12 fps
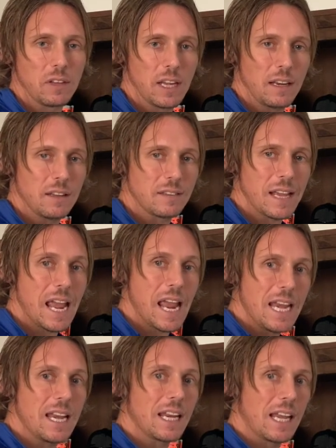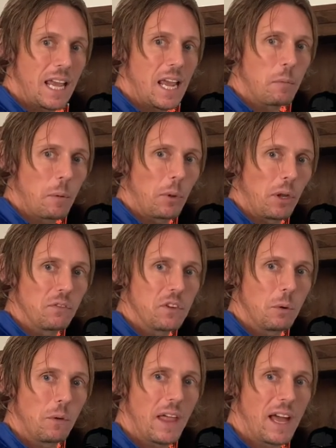It is incapable of
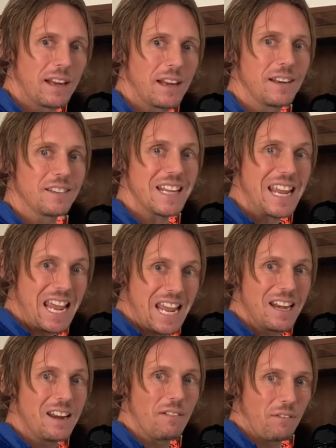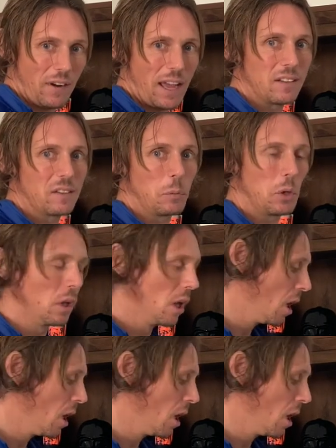doing that. It is inflexible.